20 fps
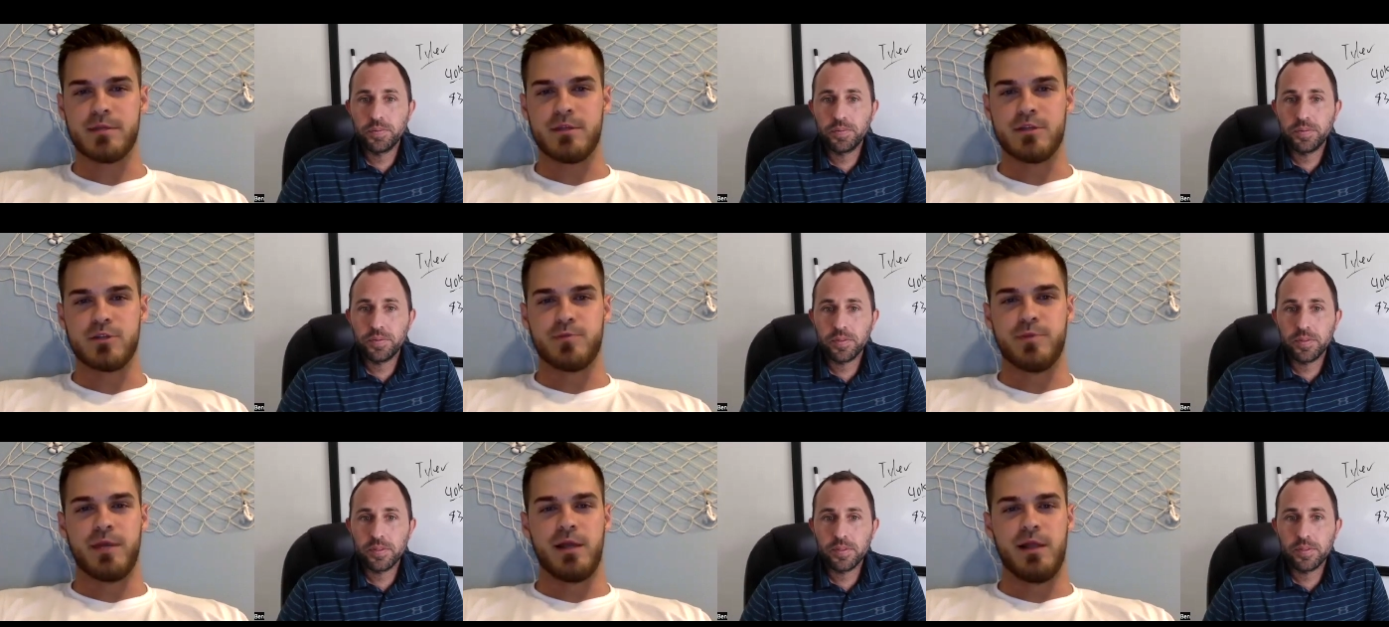
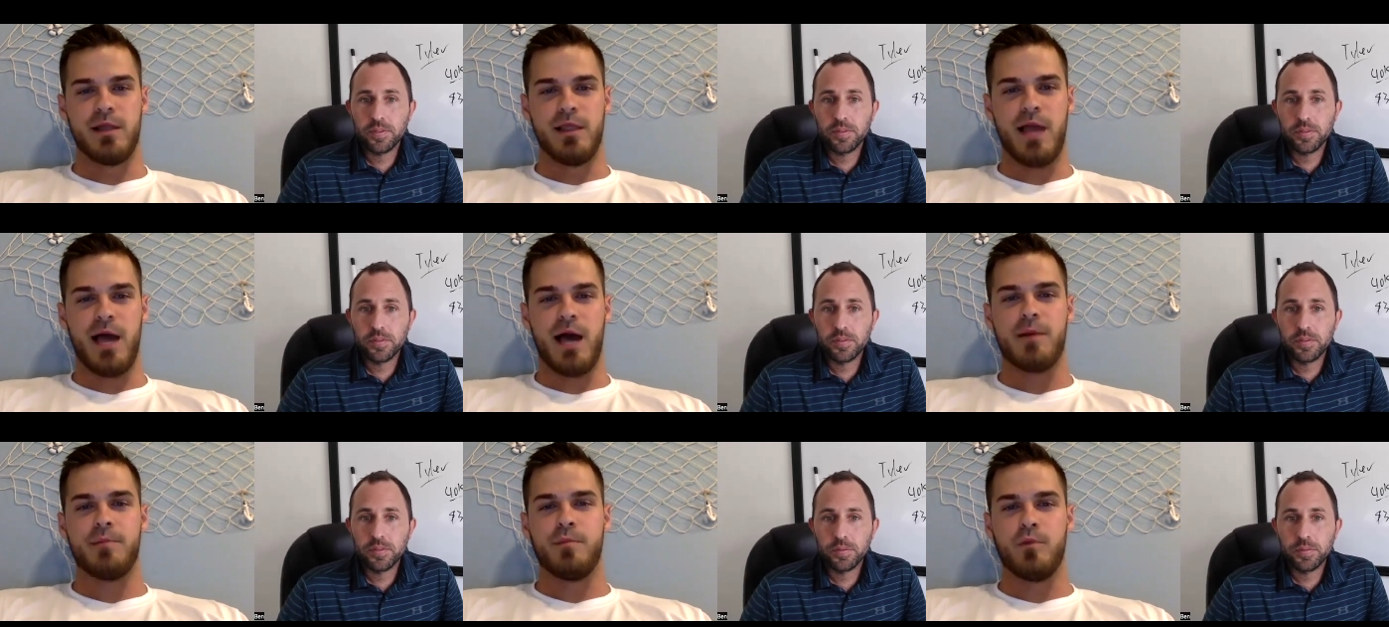Speaker 1: There's been a
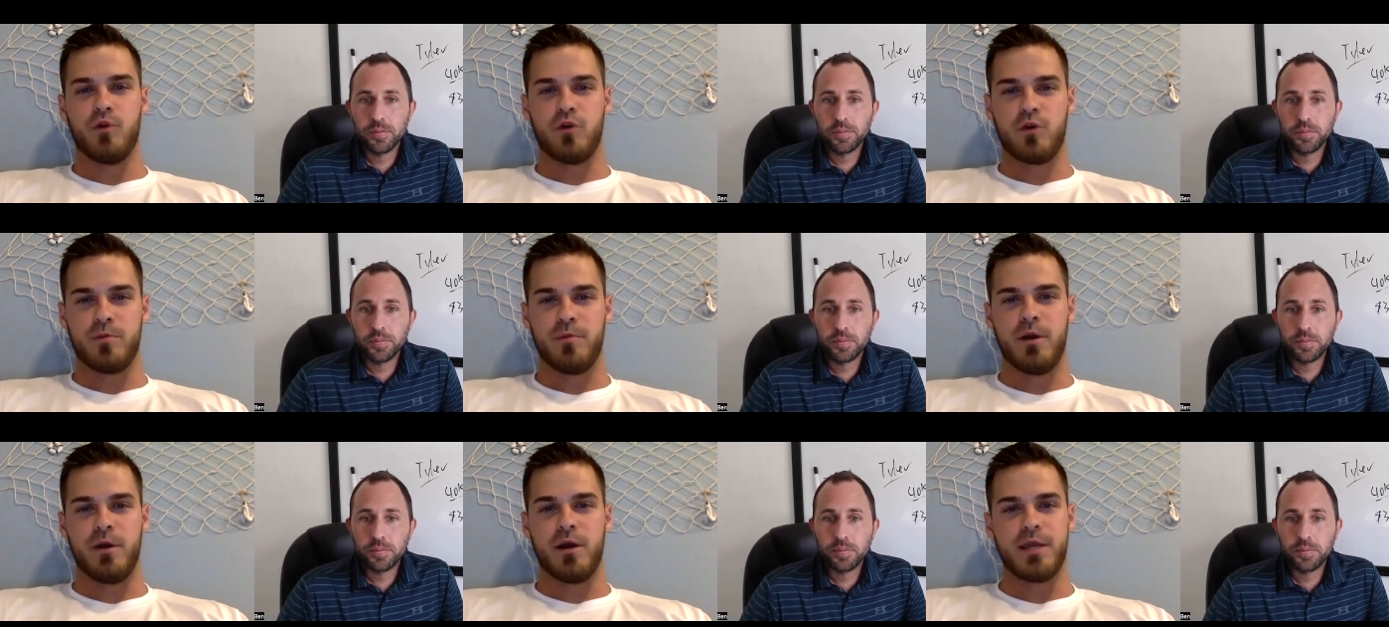lot more
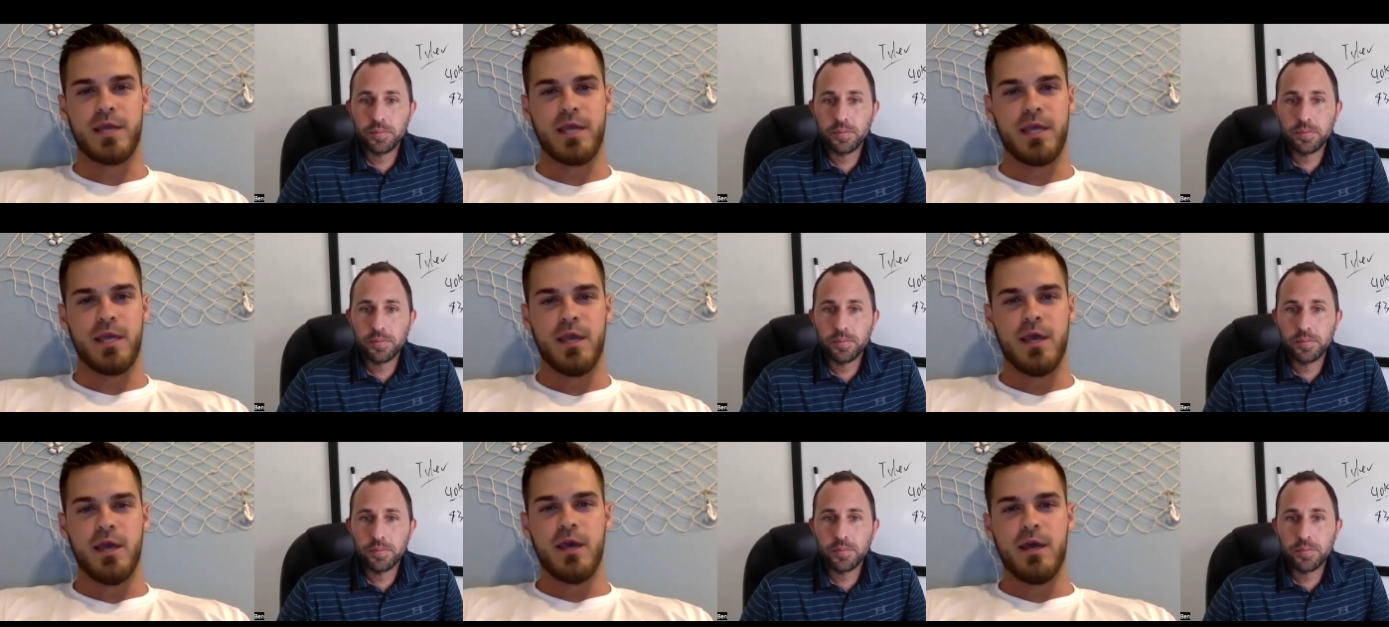
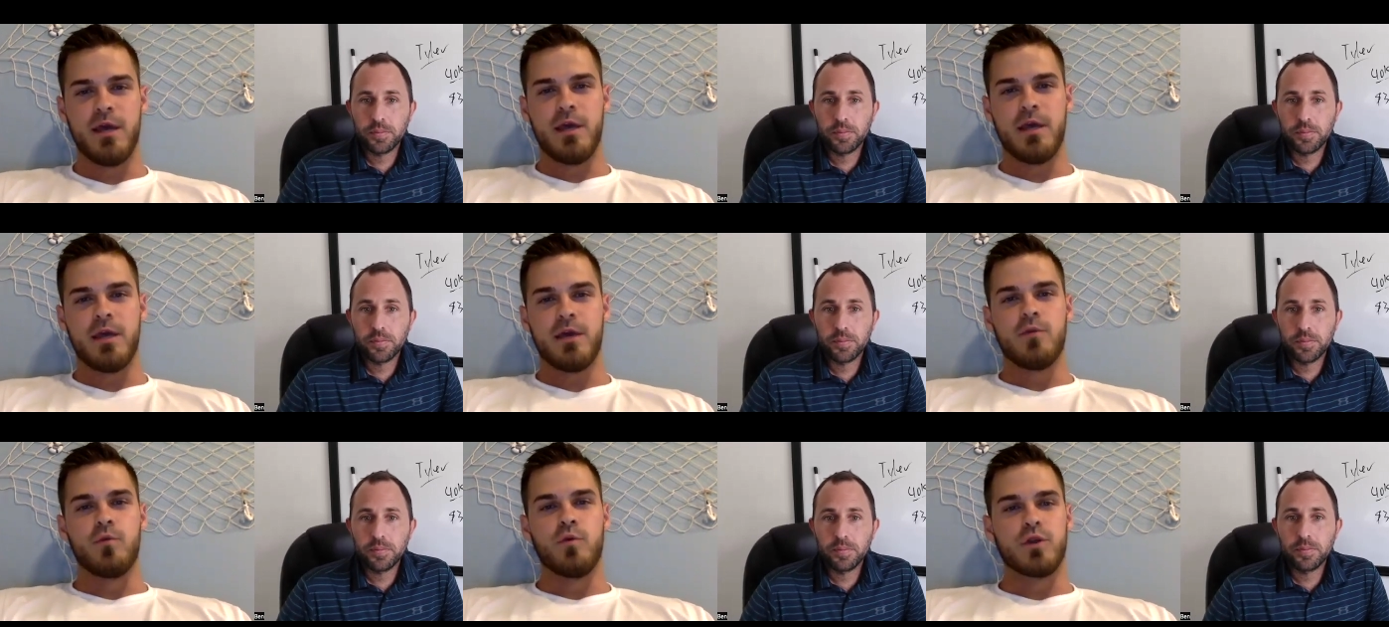money
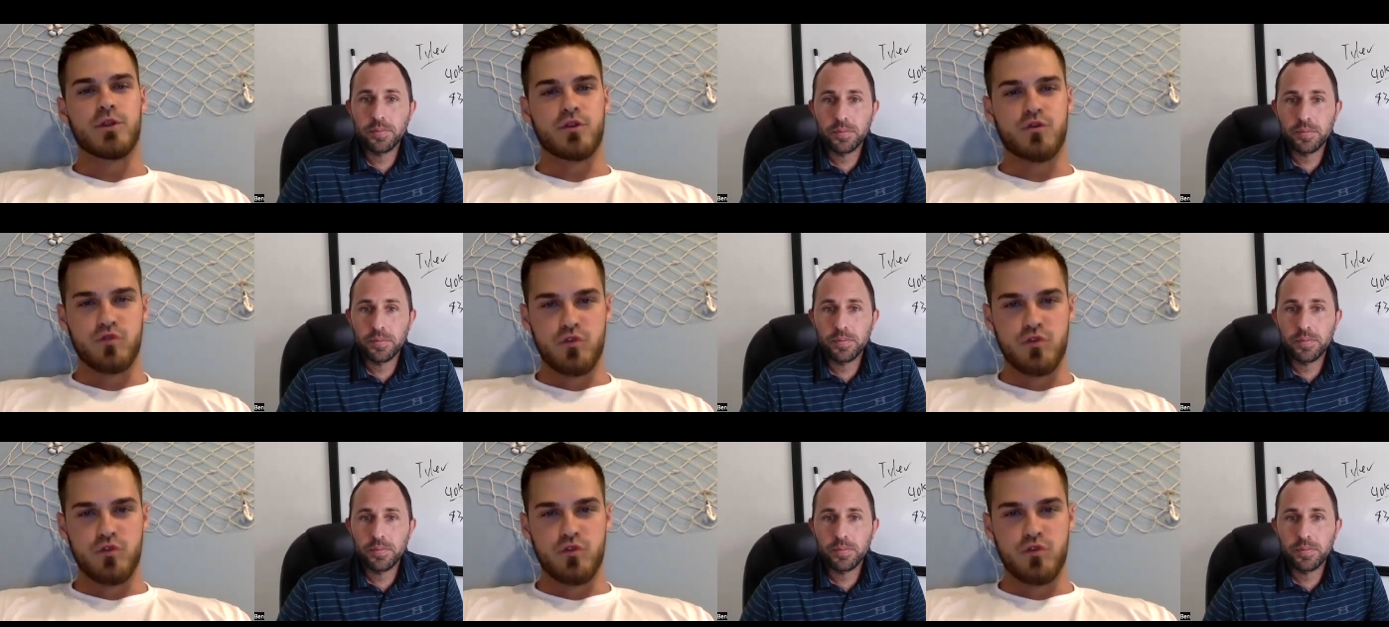with